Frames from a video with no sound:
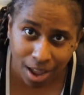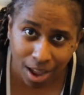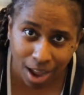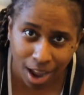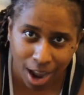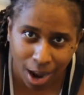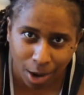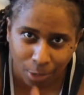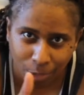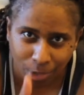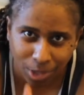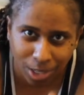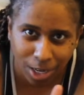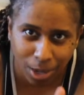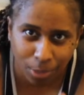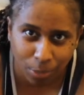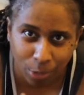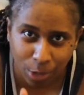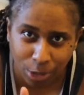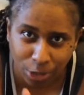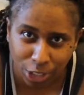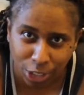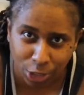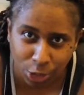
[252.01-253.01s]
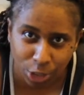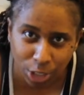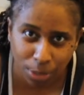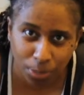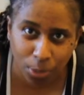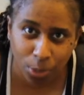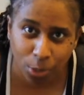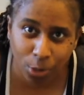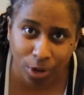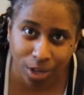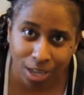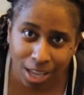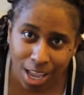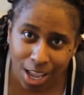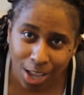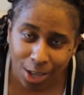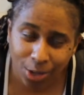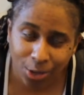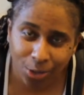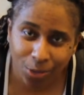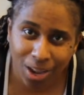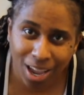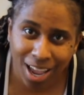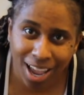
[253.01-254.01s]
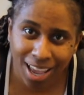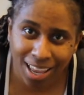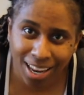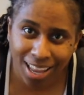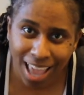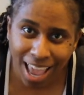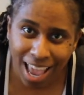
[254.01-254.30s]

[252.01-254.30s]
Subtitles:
I really appreciate your support. Go ahead